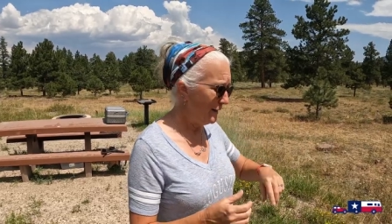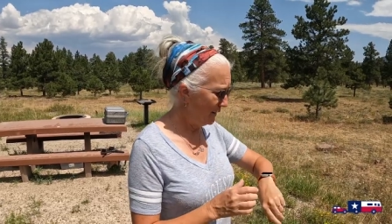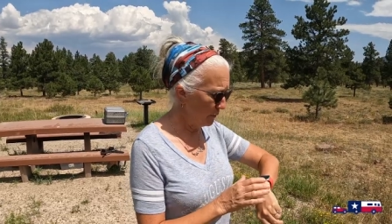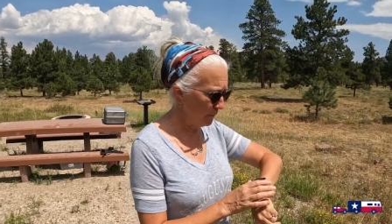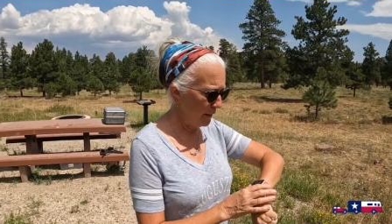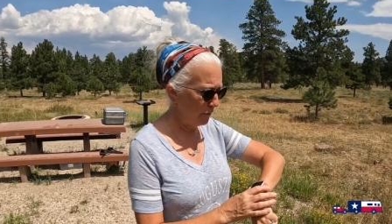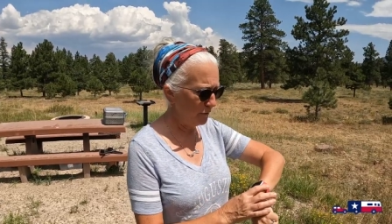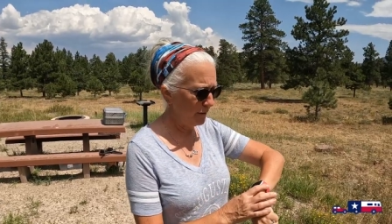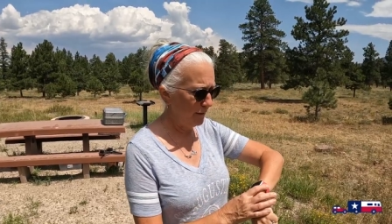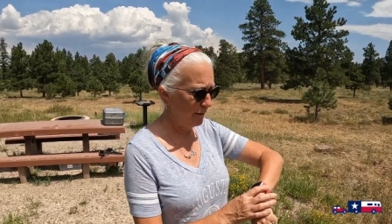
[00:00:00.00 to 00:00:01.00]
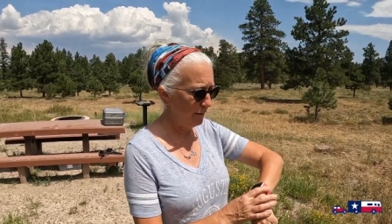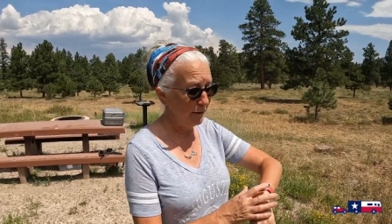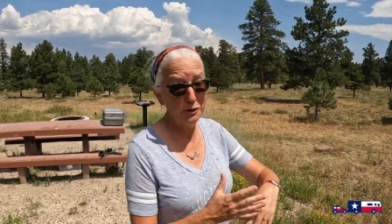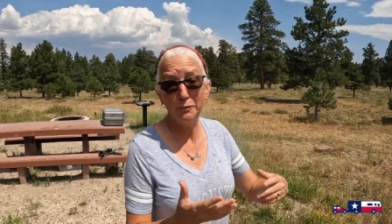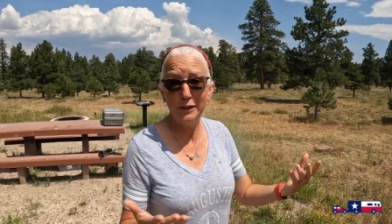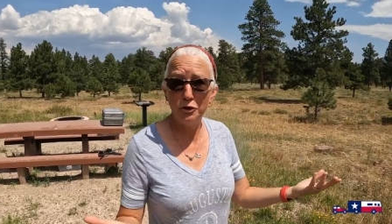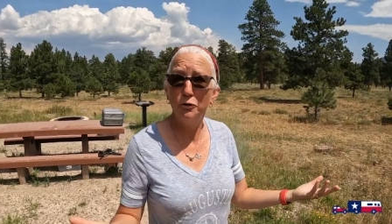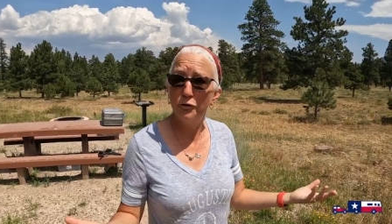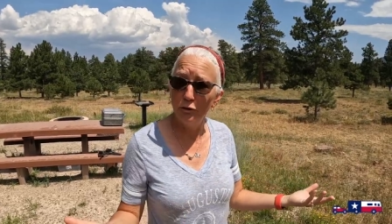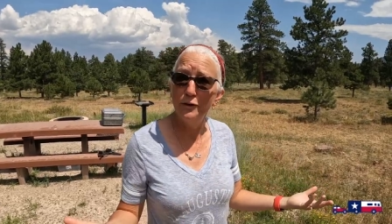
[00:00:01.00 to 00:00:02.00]
It's about uh, it's about
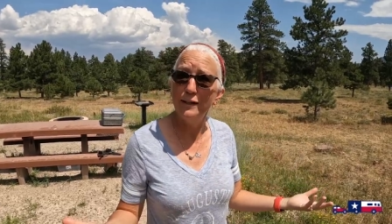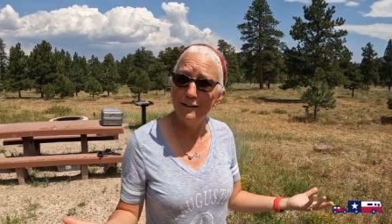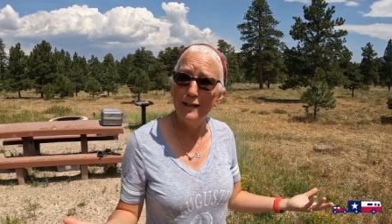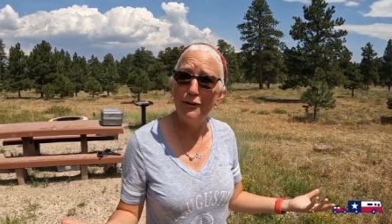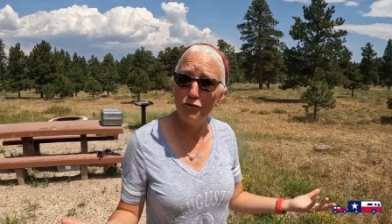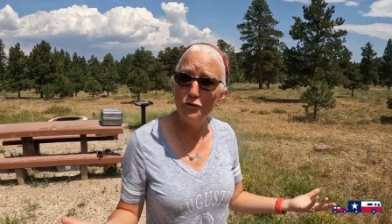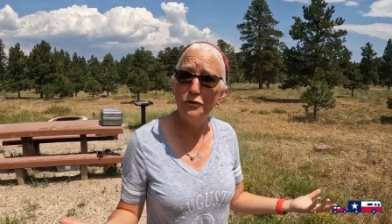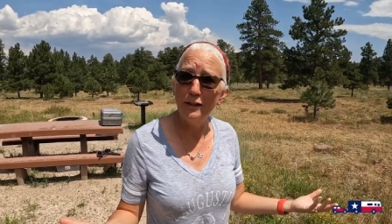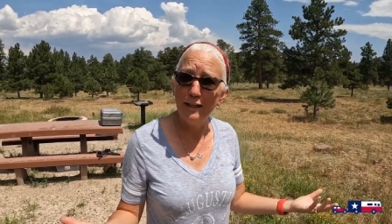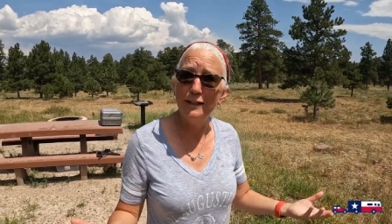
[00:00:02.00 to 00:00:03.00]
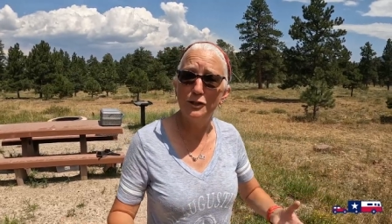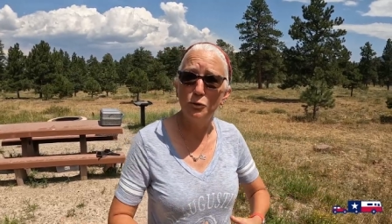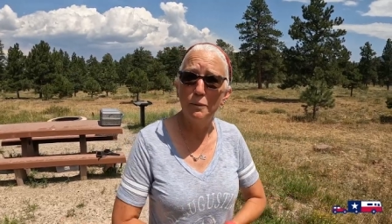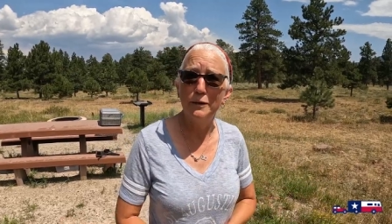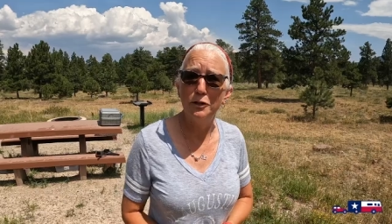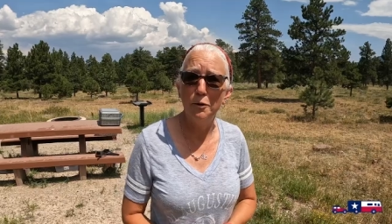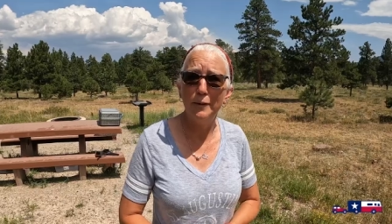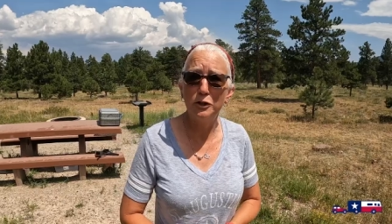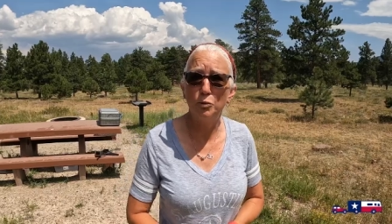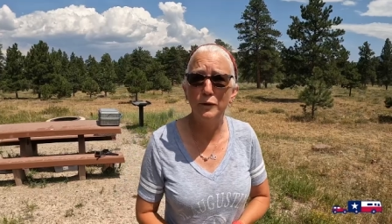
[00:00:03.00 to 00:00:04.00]
2:30 in the afternoon again. So we've been here
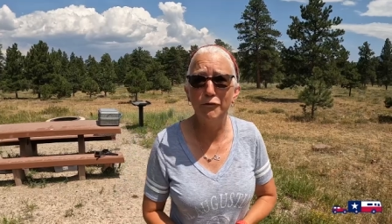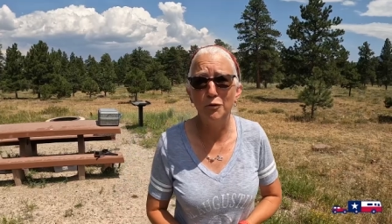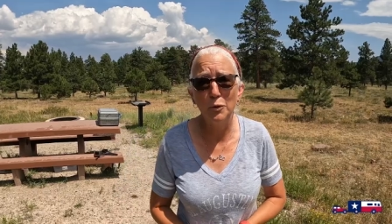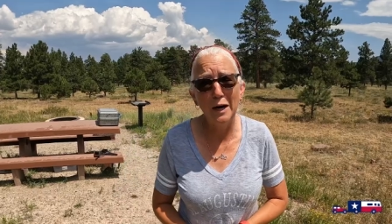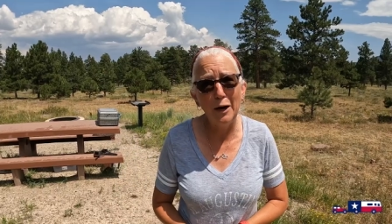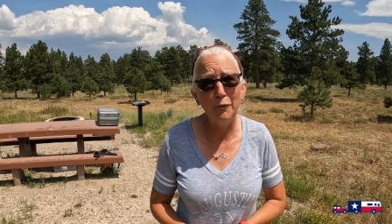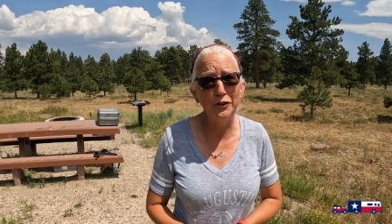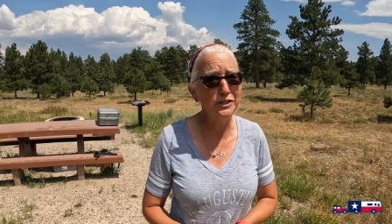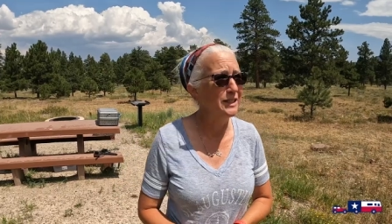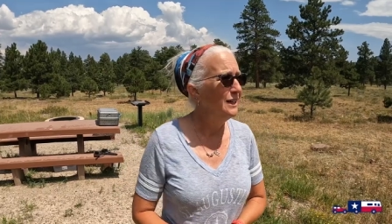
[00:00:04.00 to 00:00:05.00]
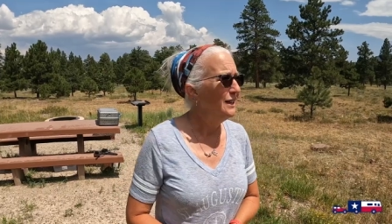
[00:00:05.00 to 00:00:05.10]
about 24 hours.